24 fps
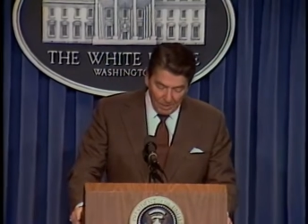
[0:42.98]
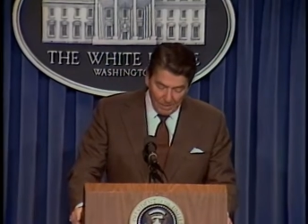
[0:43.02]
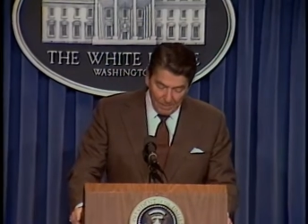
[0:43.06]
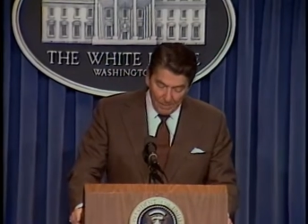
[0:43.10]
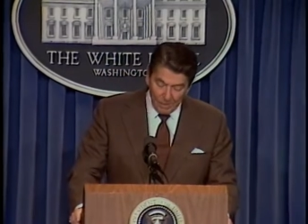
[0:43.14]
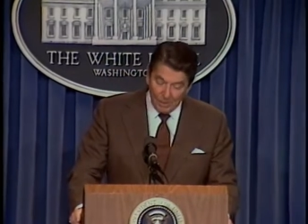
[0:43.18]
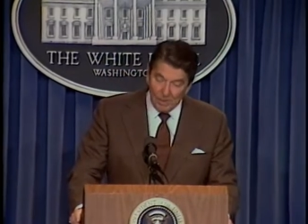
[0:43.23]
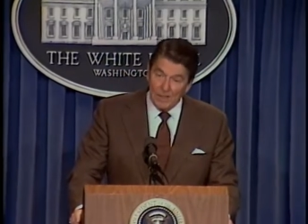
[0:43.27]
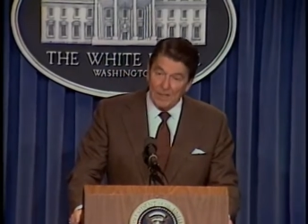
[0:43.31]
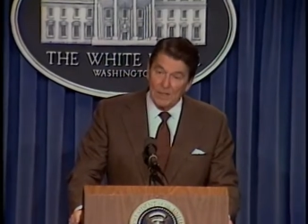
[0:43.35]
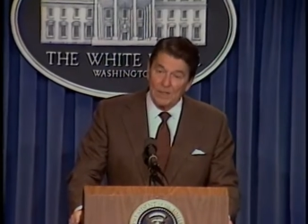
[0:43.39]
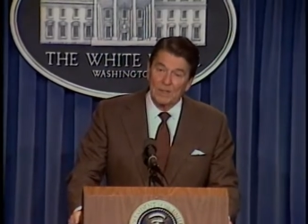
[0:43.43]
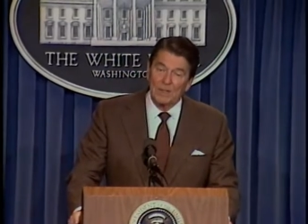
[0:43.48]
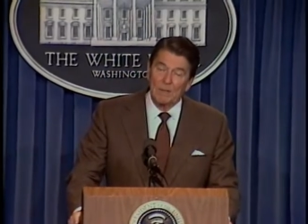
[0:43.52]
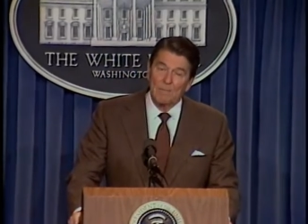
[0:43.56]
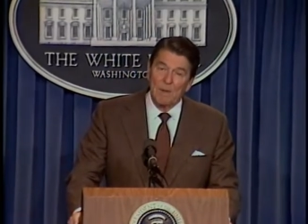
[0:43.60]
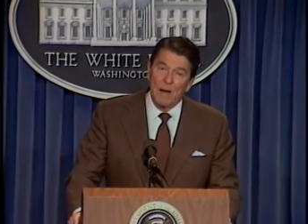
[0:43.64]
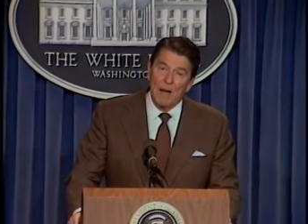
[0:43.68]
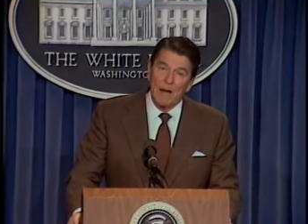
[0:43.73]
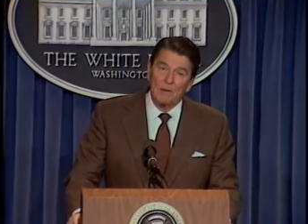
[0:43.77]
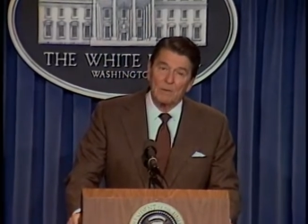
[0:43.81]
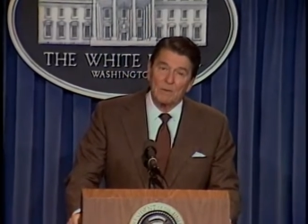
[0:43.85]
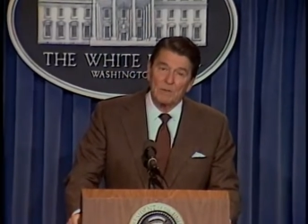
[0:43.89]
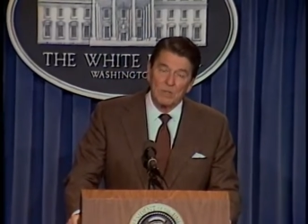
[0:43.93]
liberty and
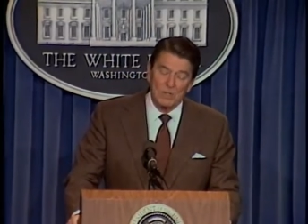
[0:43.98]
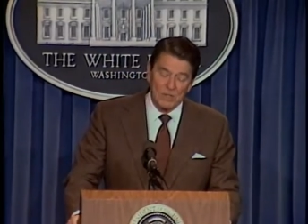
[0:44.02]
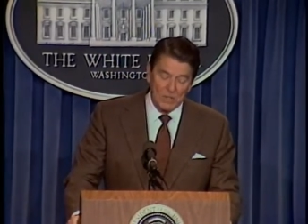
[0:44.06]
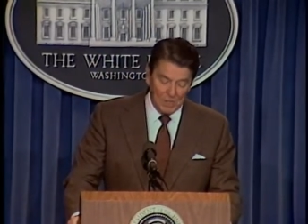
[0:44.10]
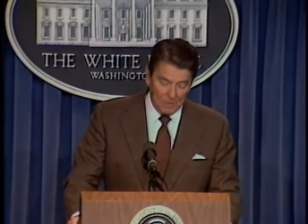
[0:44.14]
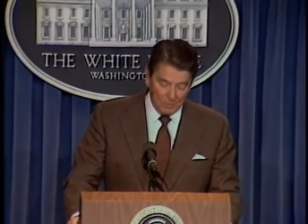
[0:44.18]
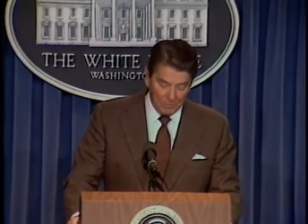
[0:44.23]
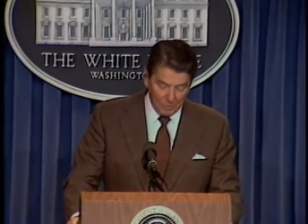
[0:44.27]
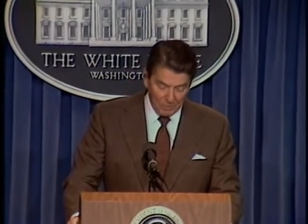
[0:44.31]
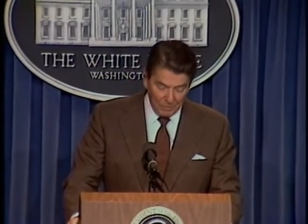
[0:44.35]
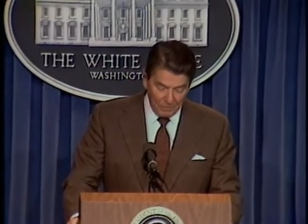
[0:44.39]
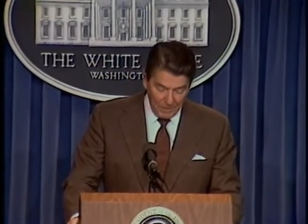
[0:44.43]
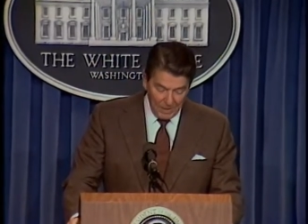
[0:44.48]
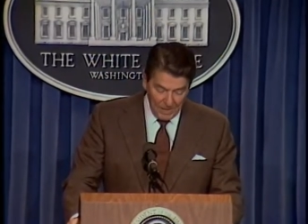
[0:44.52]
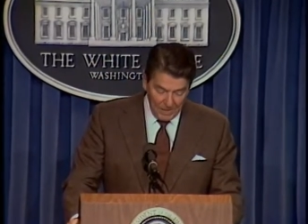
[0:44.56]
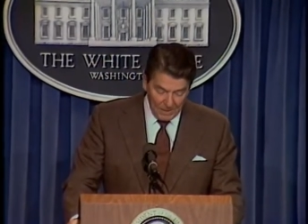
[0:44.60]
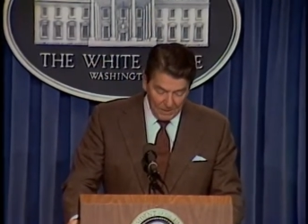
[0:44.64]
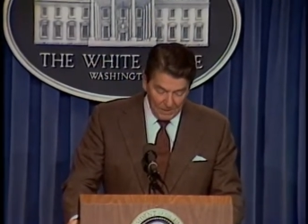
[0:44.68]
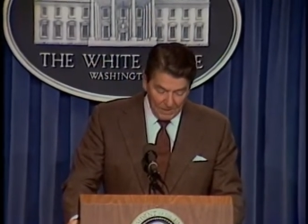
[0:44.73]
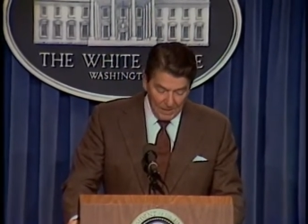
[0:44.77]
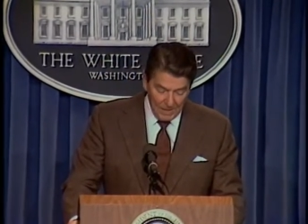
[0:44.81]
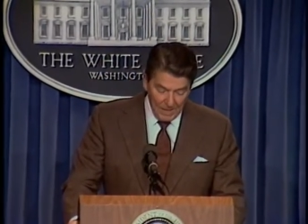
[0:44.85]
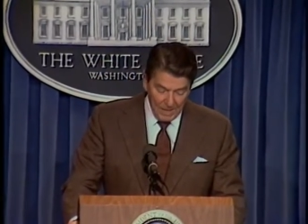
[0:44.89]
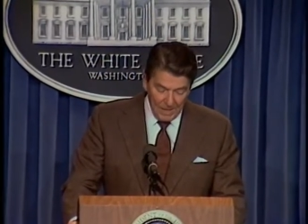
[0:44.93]
democracy to
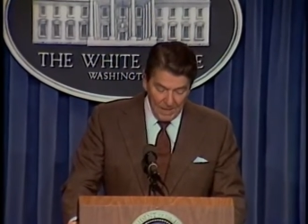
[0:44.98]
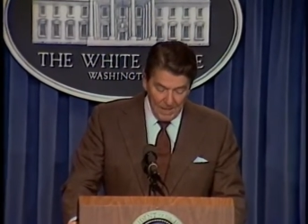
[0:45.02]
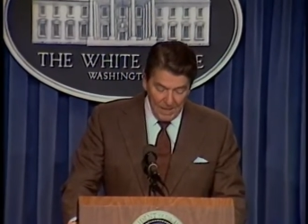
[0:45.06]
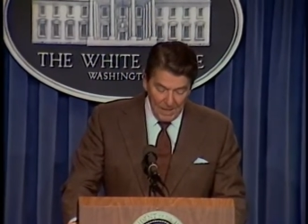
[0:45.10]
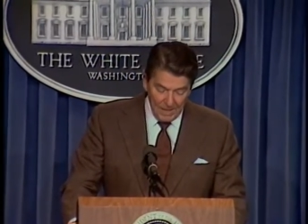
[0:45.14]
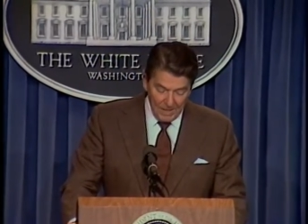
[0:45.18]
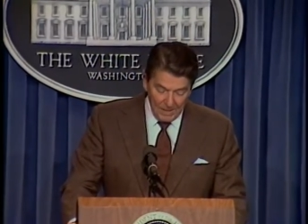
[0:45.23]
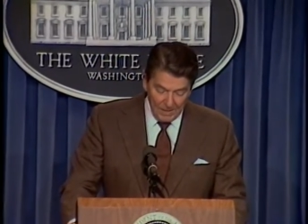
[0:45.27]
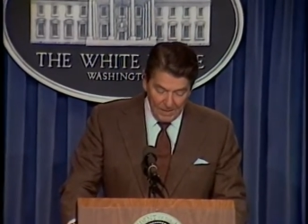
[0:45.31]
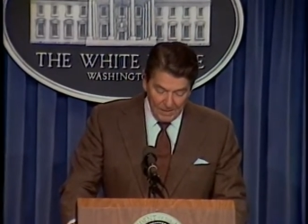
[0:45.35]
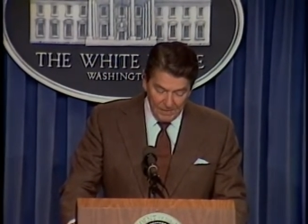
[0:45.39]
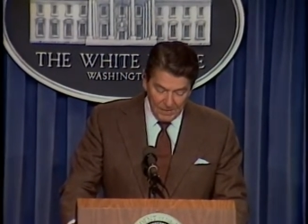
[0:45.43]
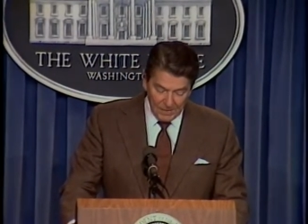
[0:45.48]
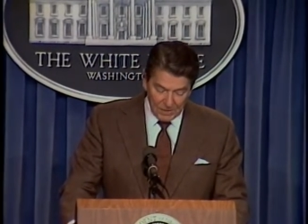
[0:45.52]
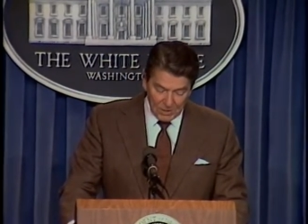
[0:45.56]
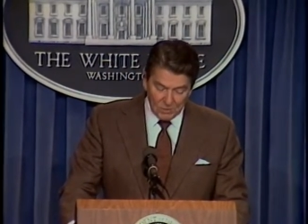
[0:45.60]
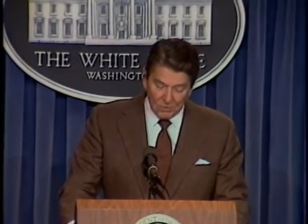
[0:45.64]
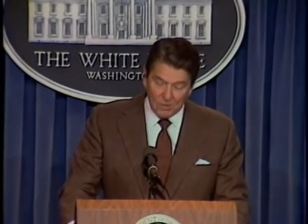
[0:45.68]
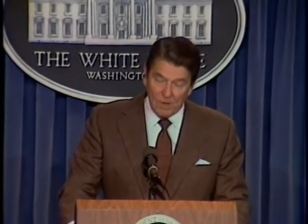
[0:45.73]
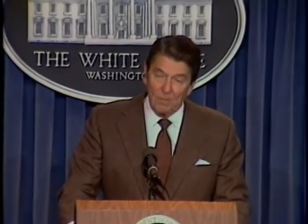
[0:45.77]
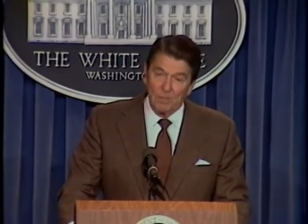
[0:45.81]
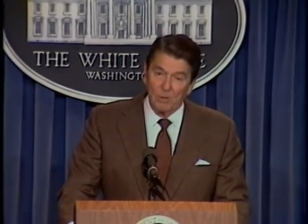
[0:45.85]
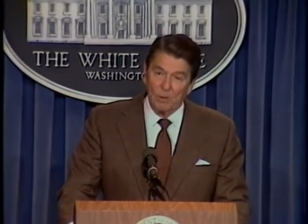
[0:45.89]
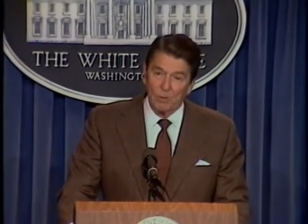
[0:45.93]
prevail in this
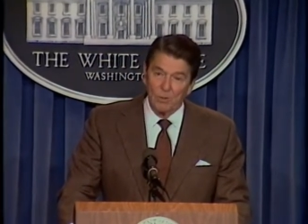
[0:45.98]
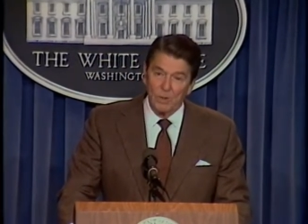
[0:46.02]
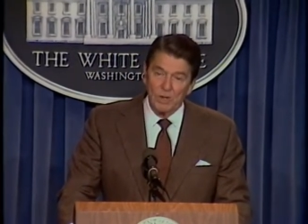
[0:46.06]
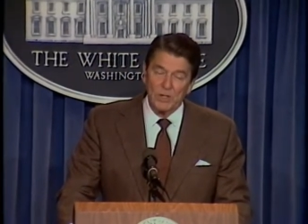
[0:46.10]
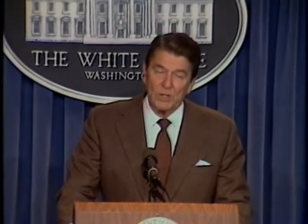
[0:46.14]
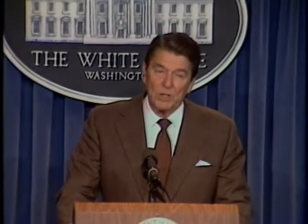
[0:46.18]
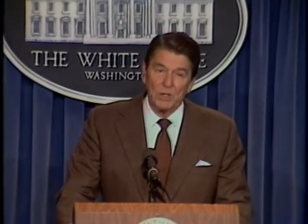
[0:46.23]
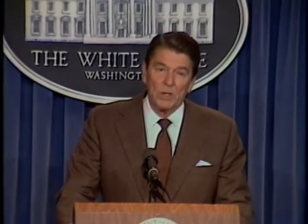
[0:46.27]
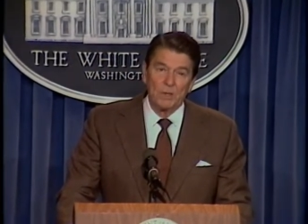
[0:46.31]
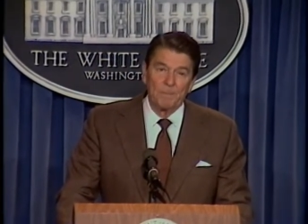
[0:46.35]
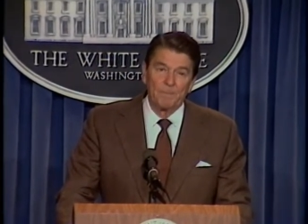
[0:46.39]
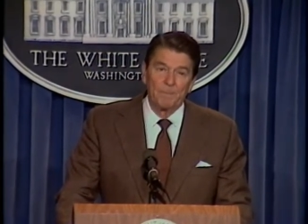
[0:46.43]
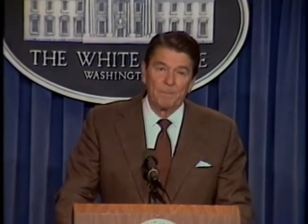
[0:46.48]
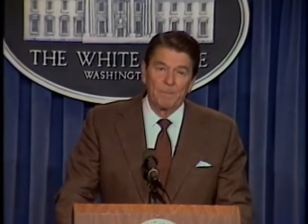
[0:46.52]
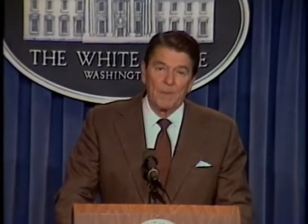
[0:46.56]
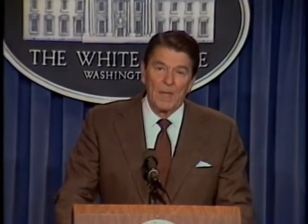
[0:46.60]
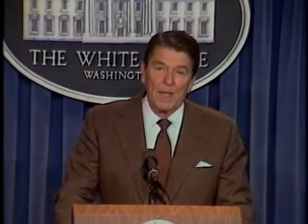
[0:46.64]
troubled region